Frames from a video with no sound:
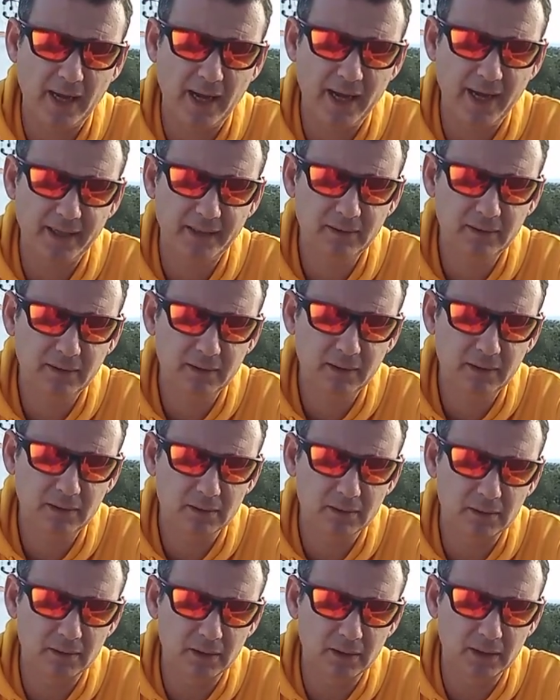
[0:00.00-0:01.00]
and
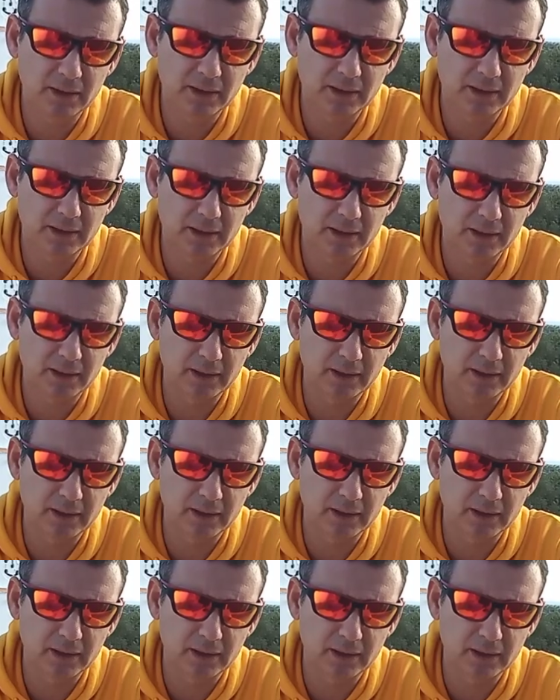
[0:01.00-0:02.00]

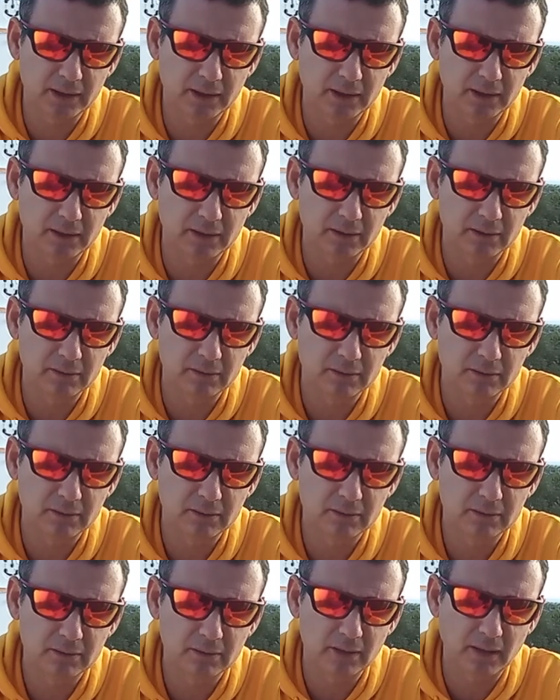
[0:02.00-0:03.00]
uh,
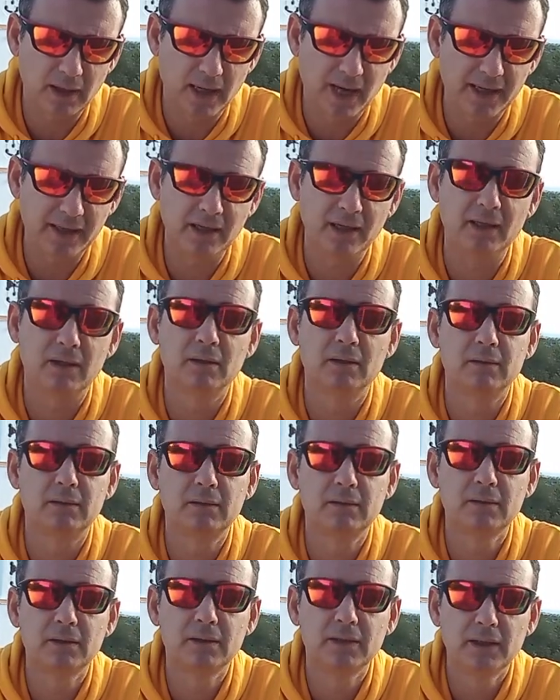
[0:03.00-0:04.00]
I
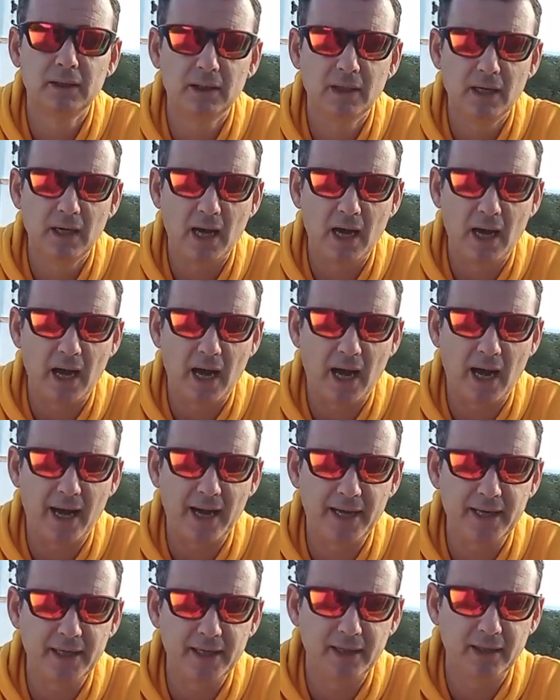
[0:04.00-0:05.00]
didn't.
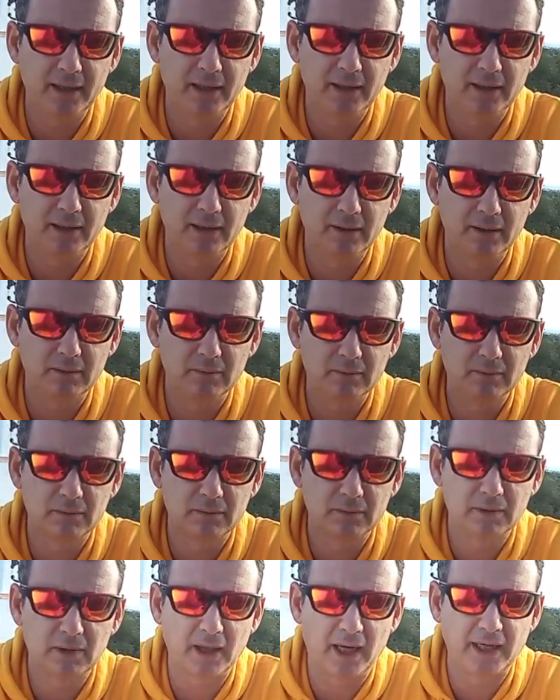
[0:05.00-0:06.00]
I
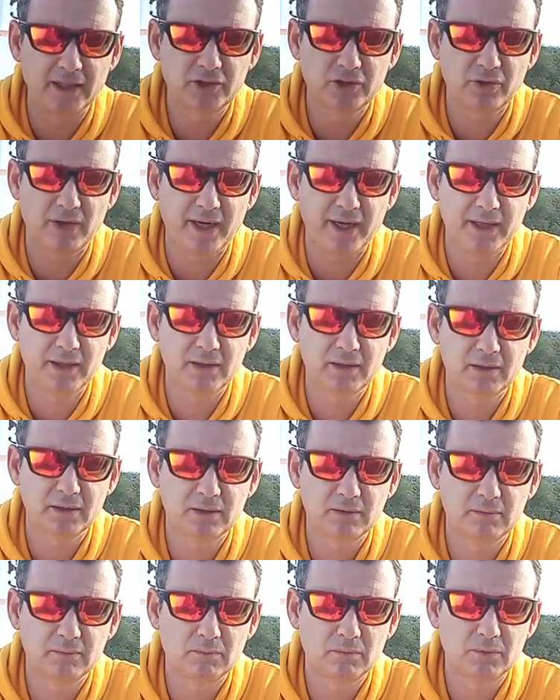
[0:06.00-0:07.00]
I tried
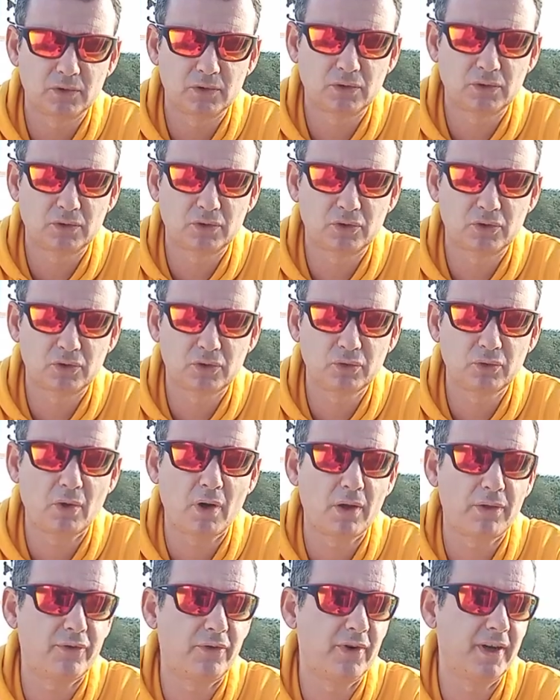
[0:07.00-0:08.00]
two
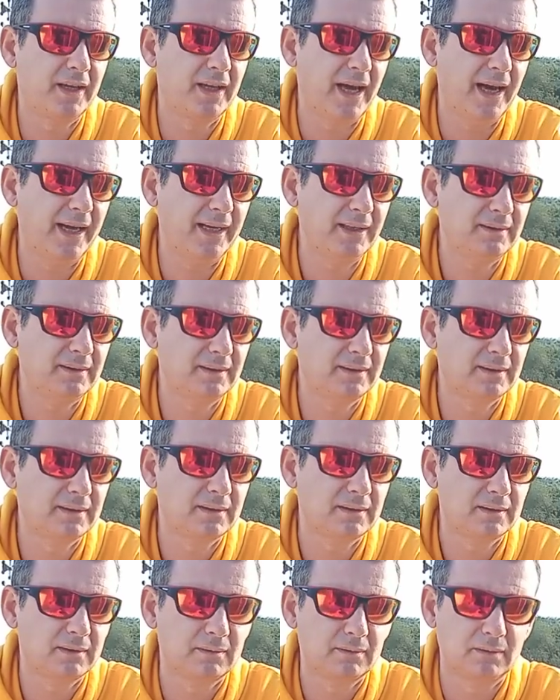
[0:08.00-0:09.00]
or three nights
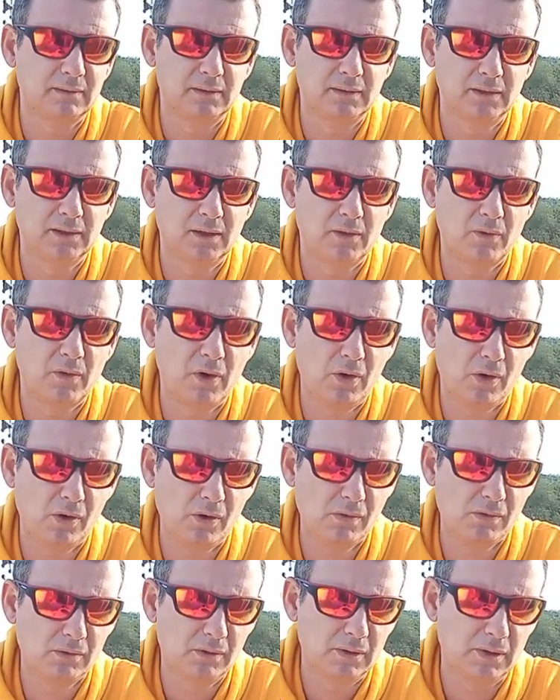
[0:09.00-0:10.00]
in a
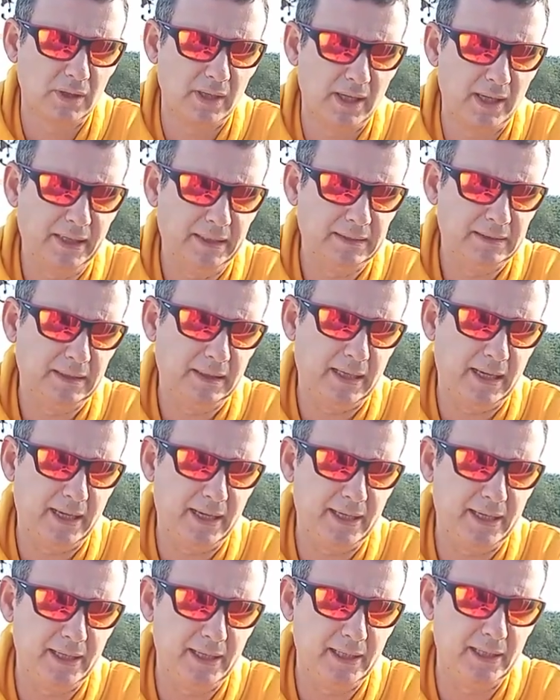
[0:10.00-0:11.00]
row. And
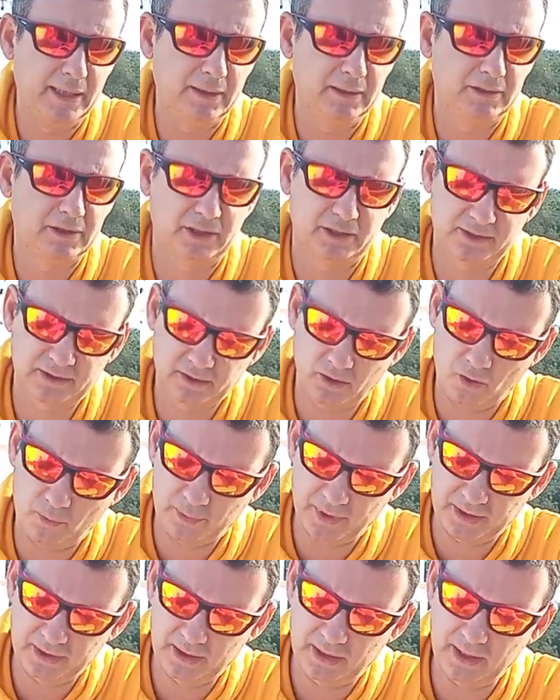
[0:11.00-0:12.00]
I just
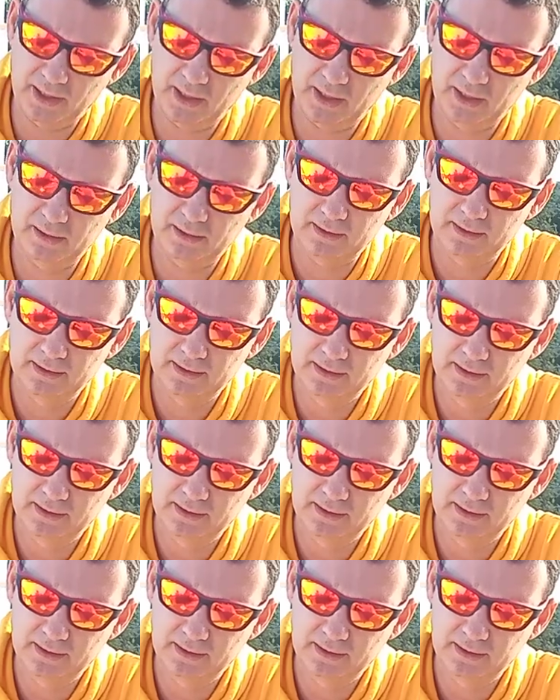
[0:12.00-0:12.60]
open here